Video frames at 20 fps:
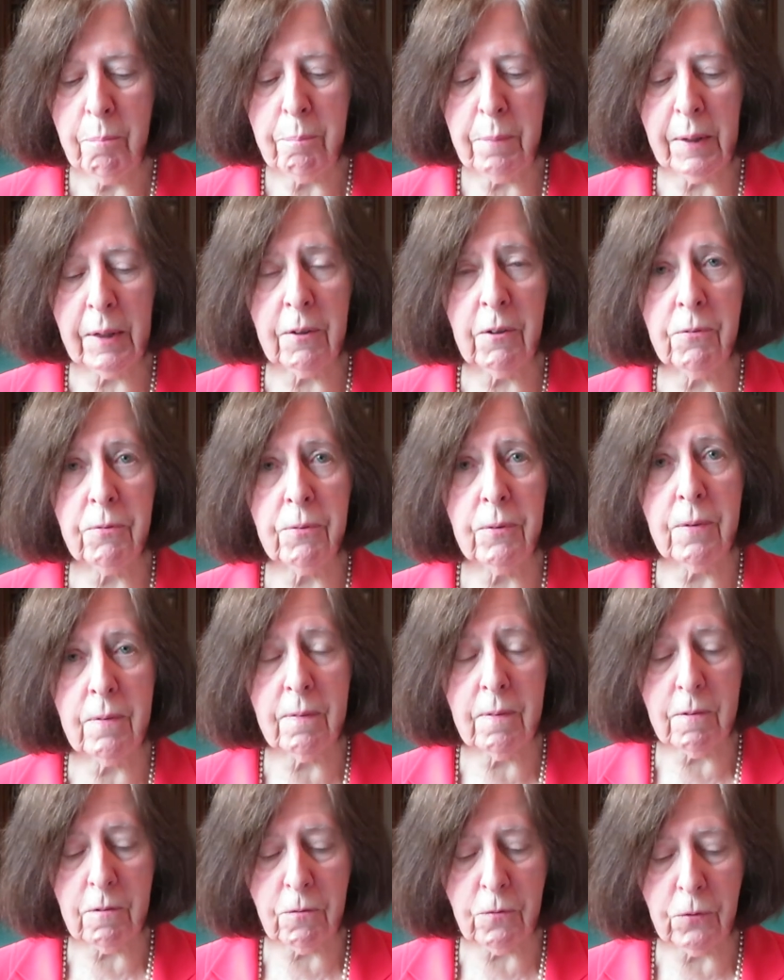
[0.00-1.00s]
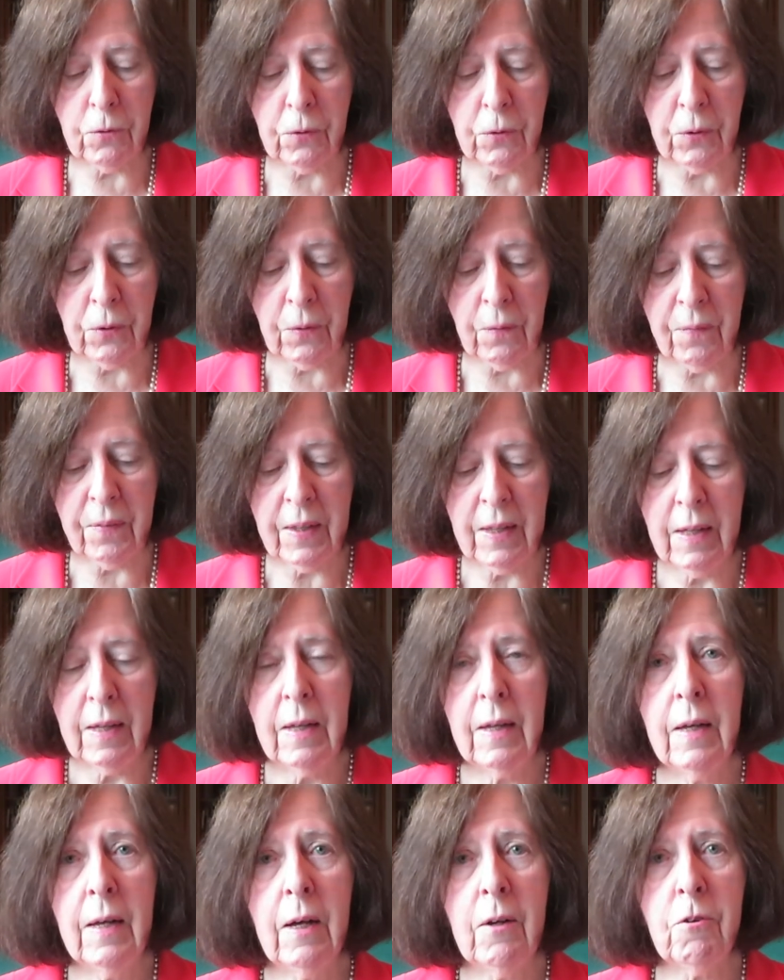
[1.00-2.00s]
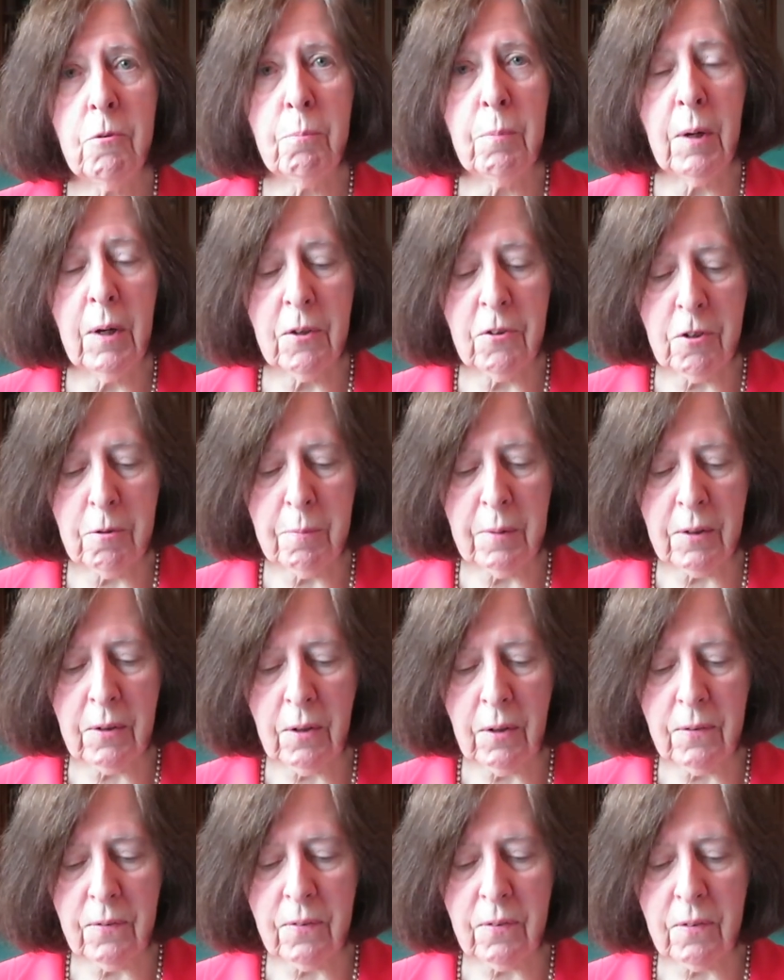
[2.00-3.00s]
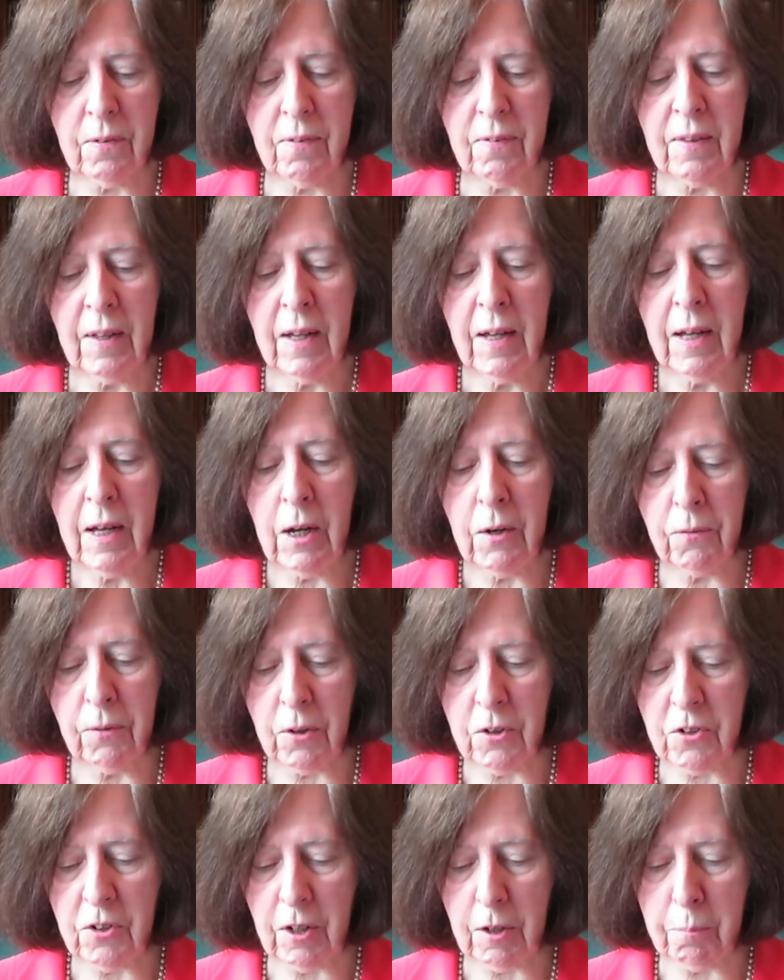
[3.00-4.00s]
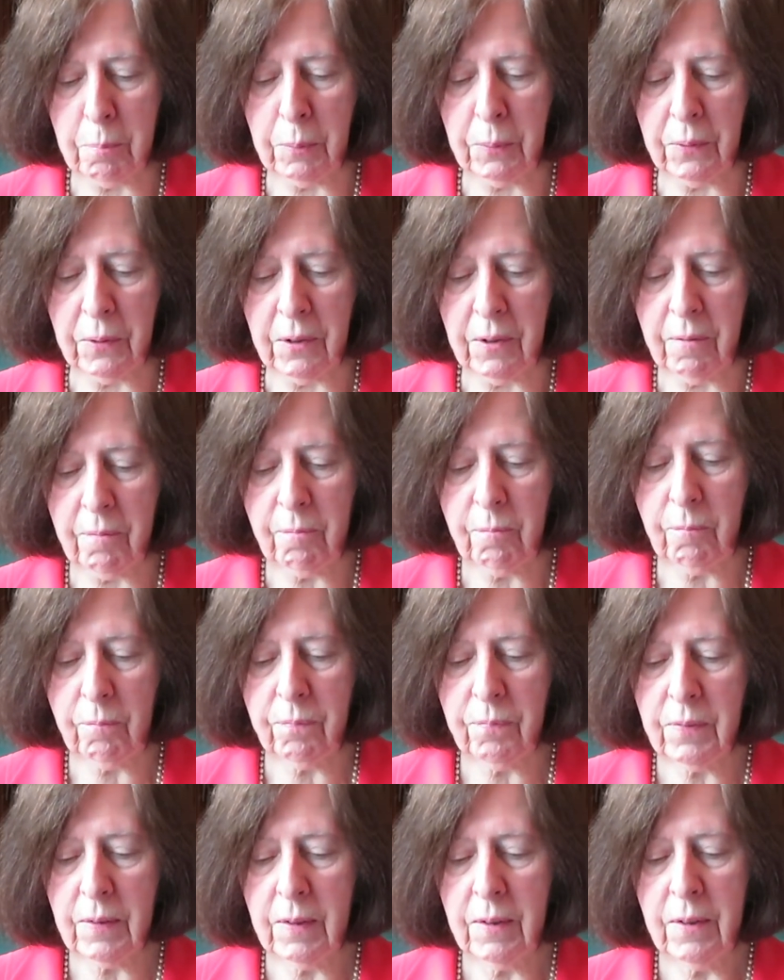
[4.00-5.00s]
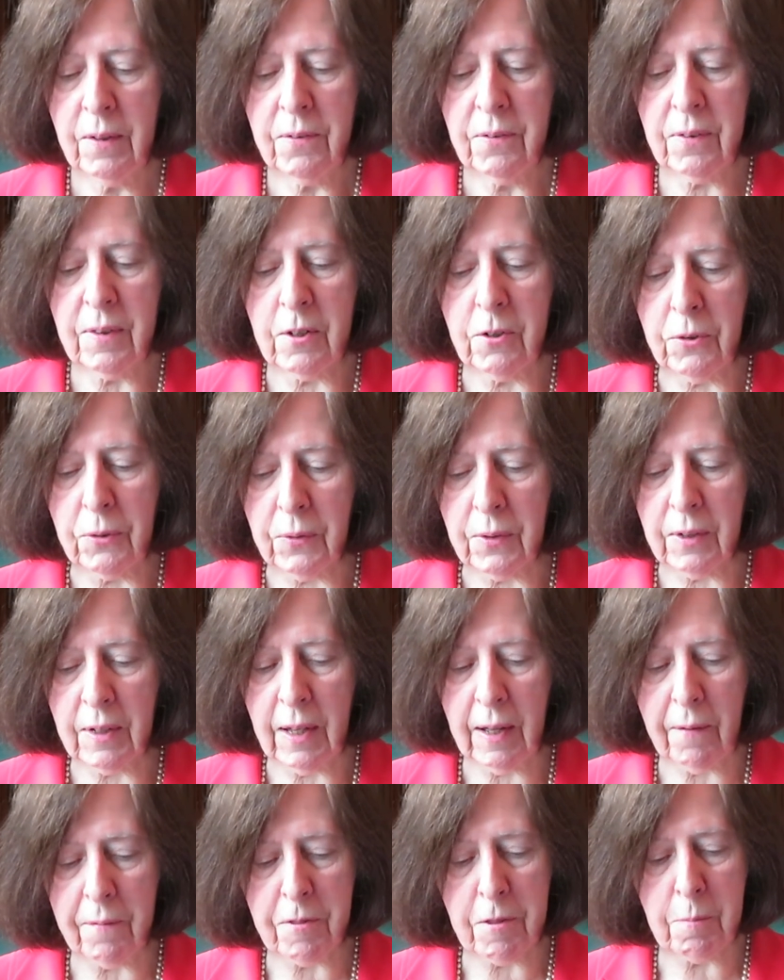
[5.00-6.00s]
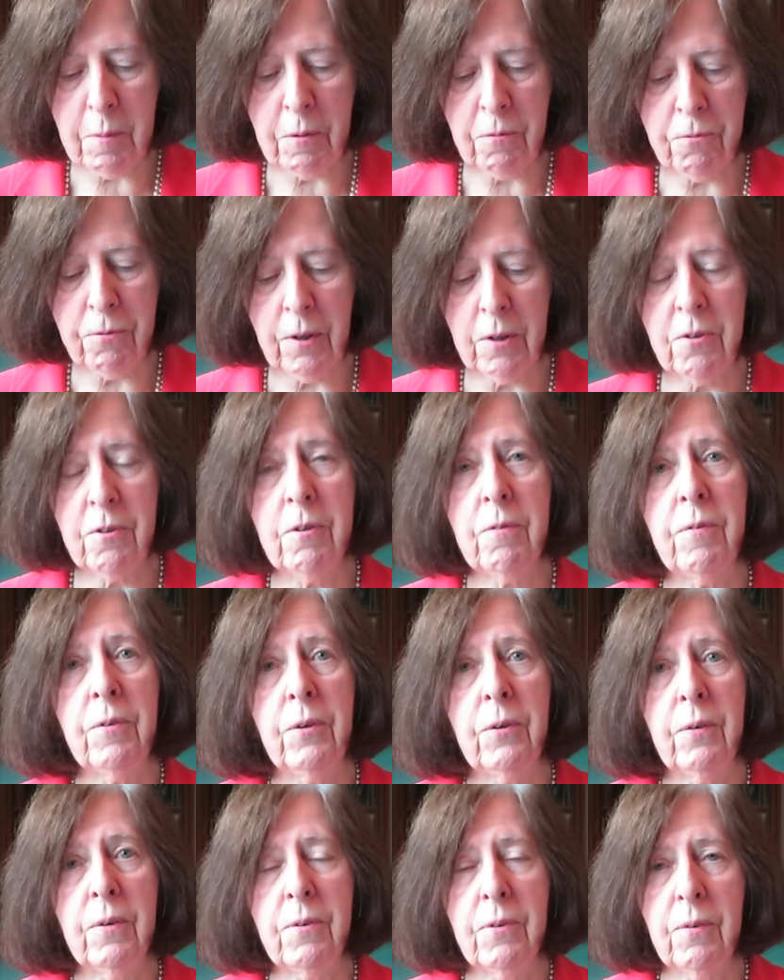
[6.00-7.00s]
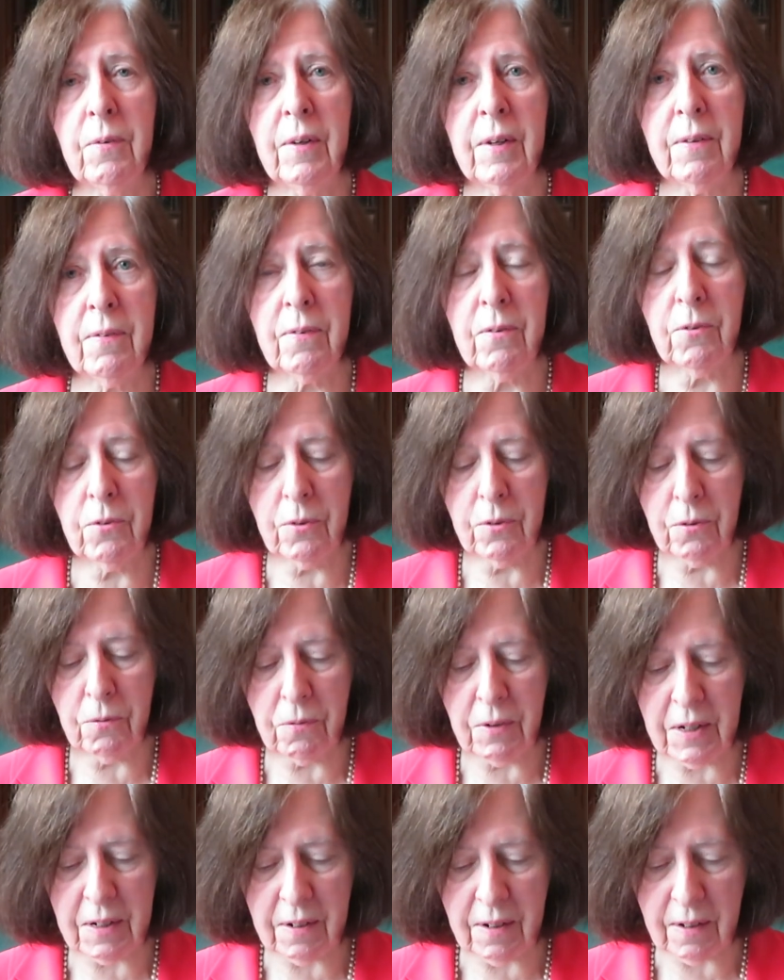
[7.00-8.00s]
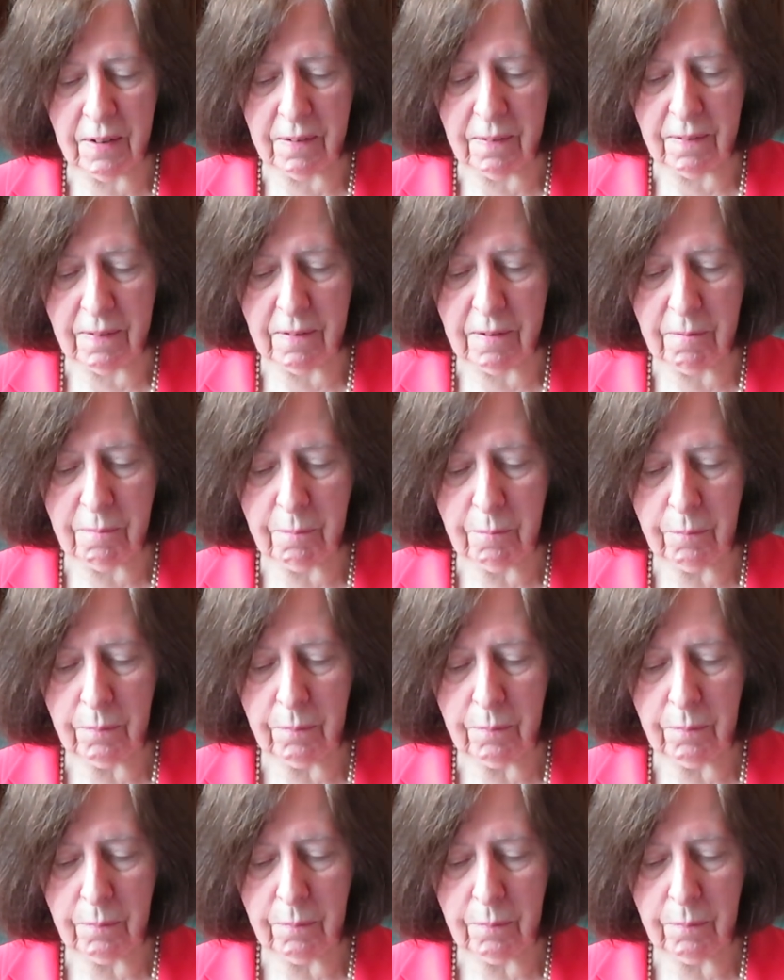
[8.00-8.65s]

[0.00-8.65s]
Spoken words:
Mingled Voices 4, and Marta McCosker's Herotic book, so that you can have them in front of you as you listen to the readings.